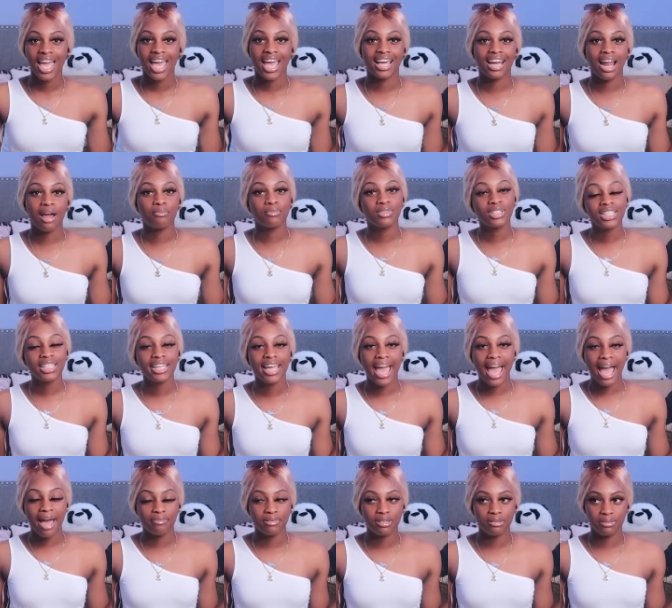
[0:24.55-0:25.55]
And I'm really
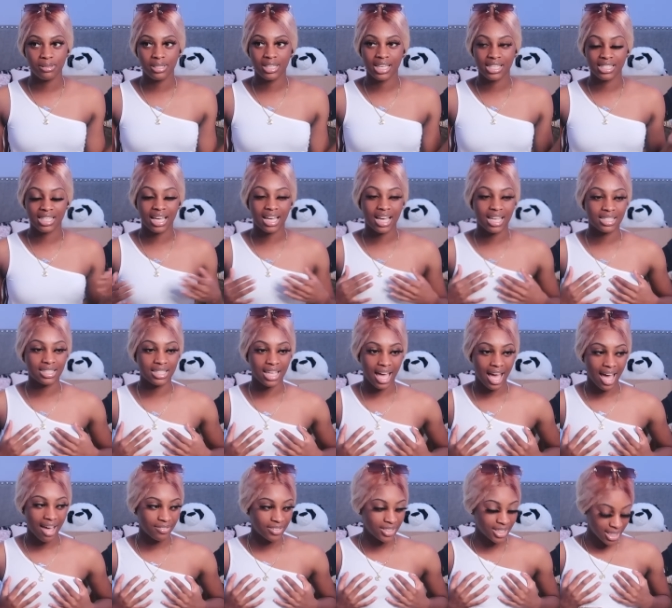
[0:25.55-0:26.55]
happy because, like I said, I
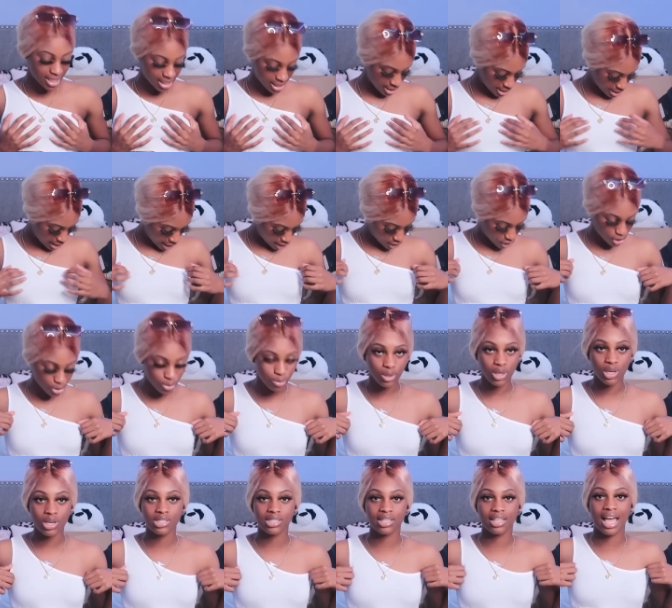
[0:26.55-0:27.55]
hadn't done this in like 2
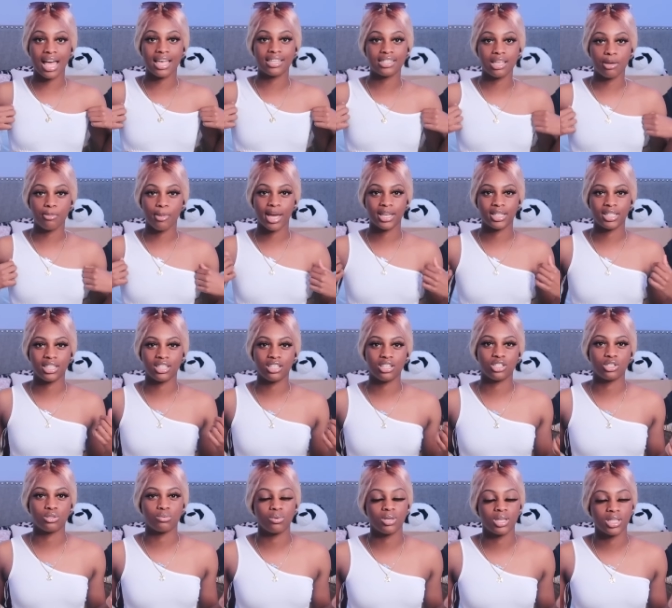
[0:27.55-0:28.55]
years. The last time I did
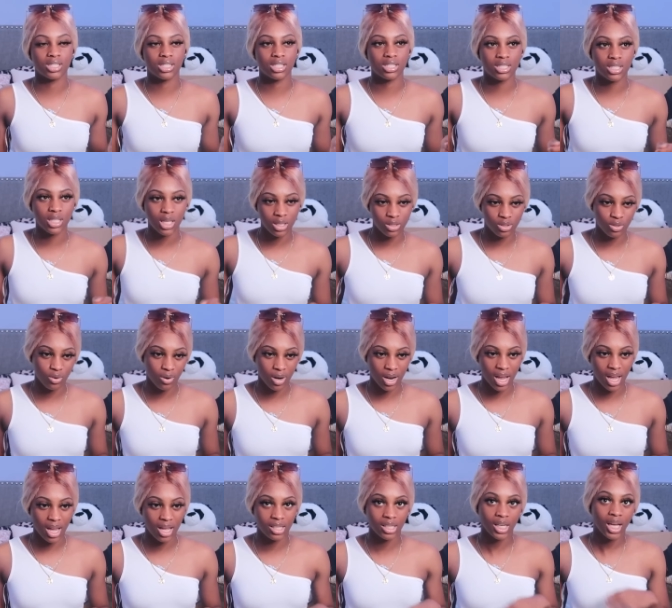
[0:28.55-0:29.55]
this was in 10th
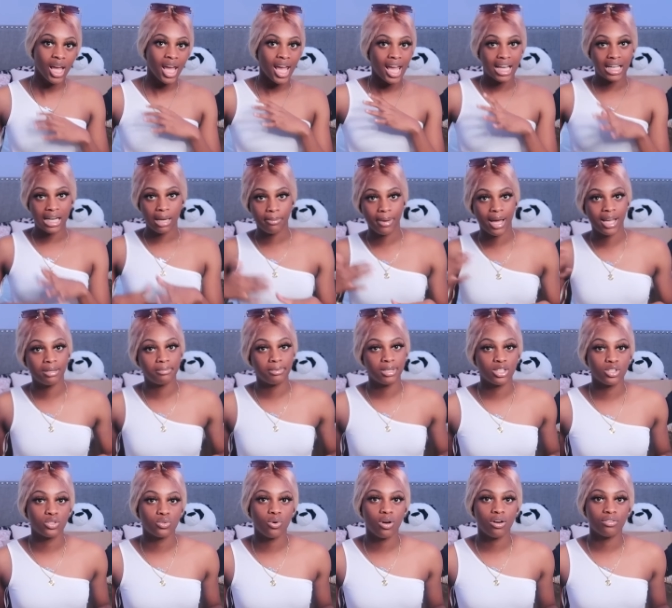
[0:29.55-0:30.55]
grade. Now about to be
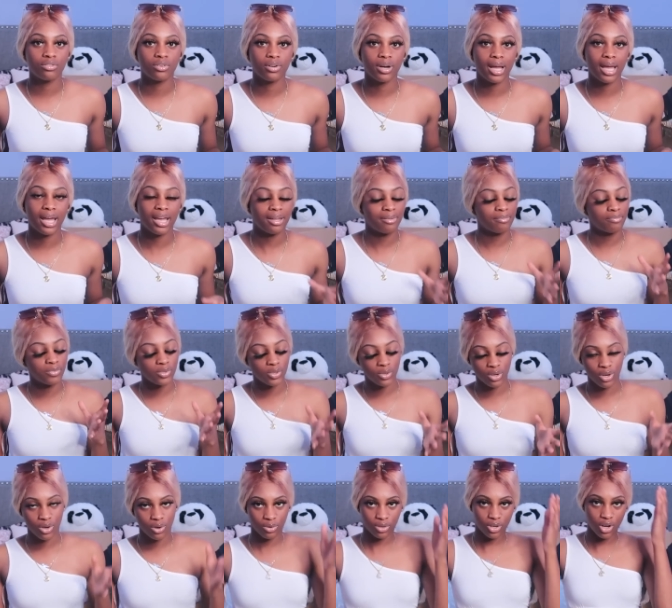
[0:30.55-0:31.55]
in 12th grade. You
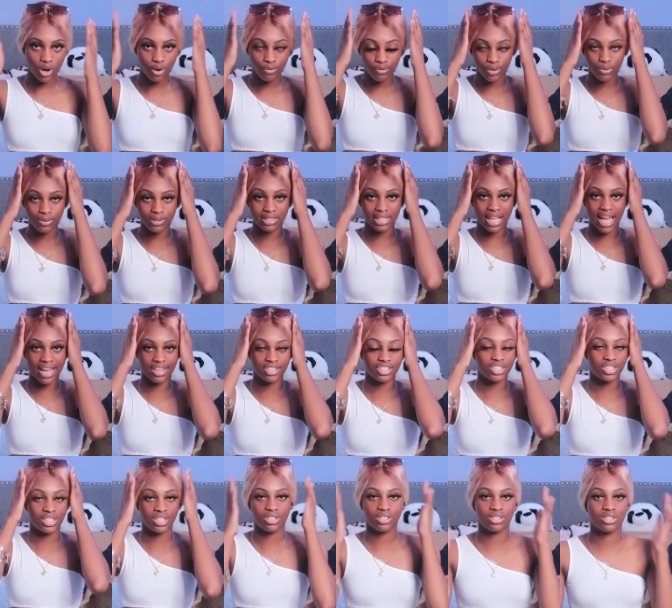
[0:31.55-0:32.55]
know, COVID was
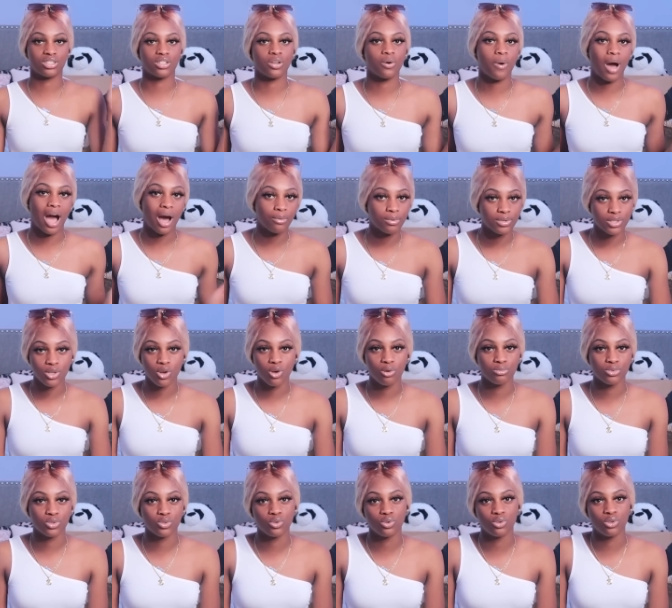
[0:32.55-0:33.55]
last year, so I was
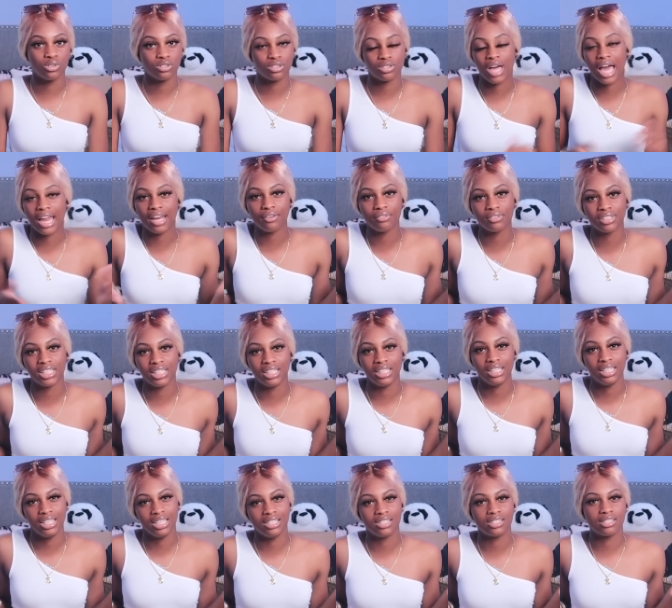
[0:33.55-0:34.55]
homeschooled. So I didn't really
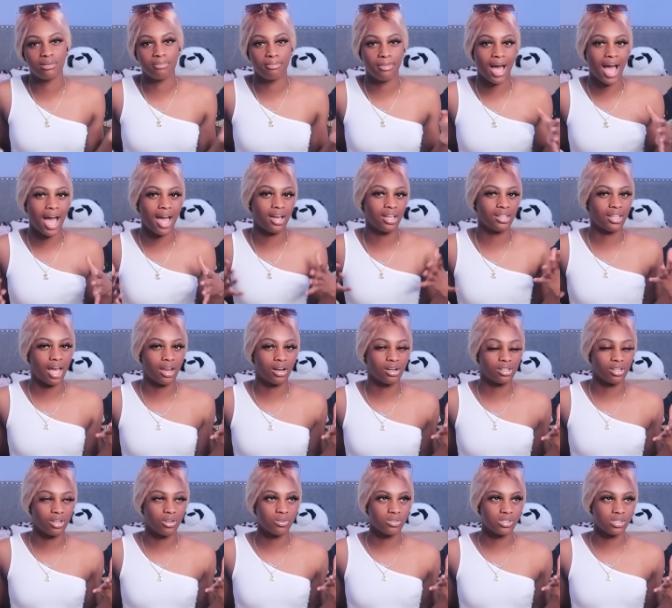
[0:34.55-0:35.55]
need to buy a lot of
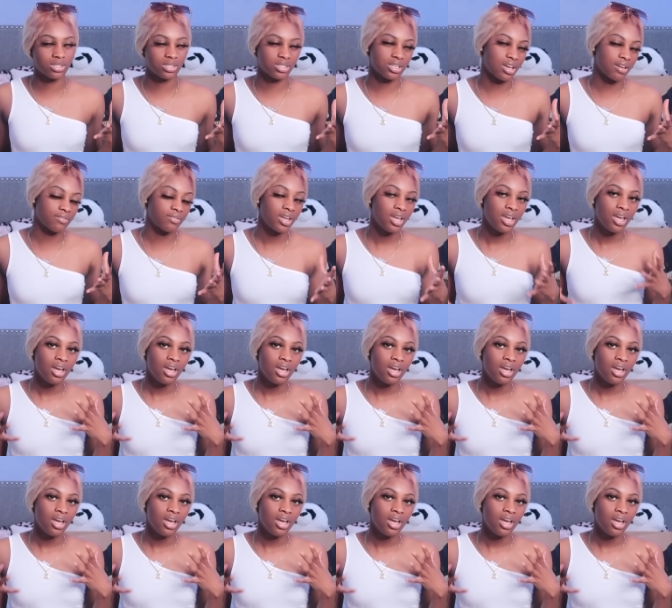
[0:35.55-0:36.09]
clothes and stuff.